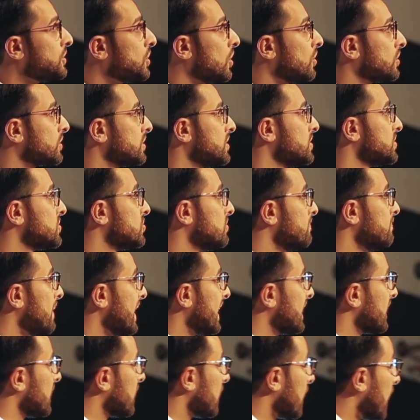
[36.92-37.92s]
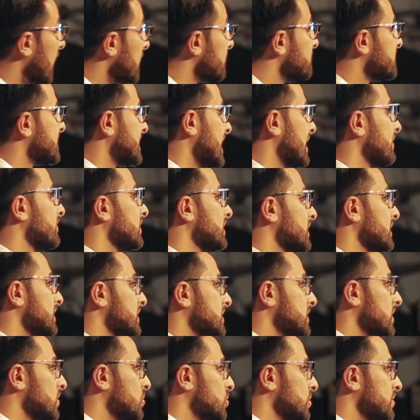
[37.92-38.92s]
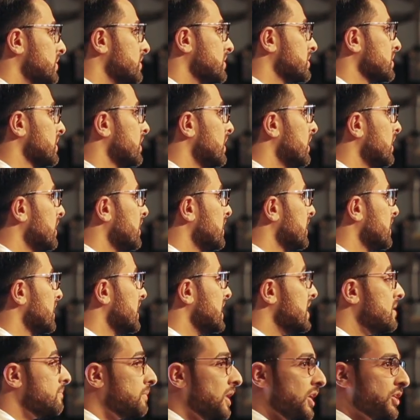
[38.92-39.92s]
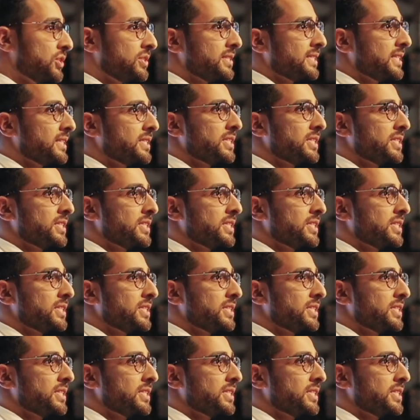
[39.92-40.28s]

doctors to make life-saving decisions in emergency